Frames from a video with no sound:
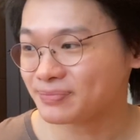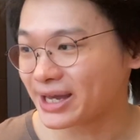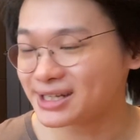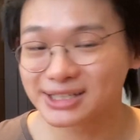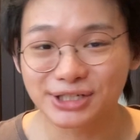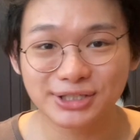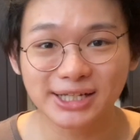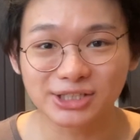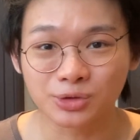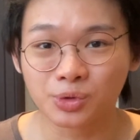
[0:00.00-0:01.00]
And
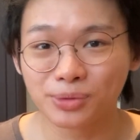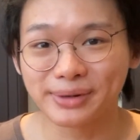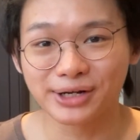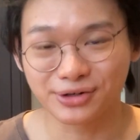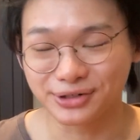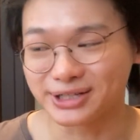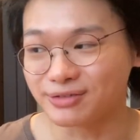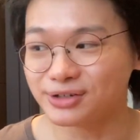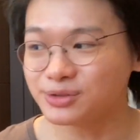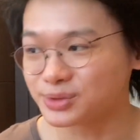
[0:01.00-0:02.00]
essentially it's a quote by Kurt
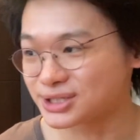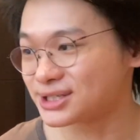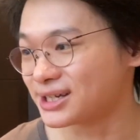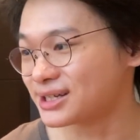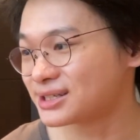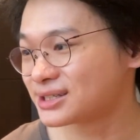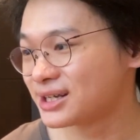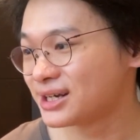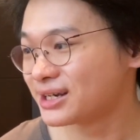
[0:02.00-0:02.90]
Levin which says,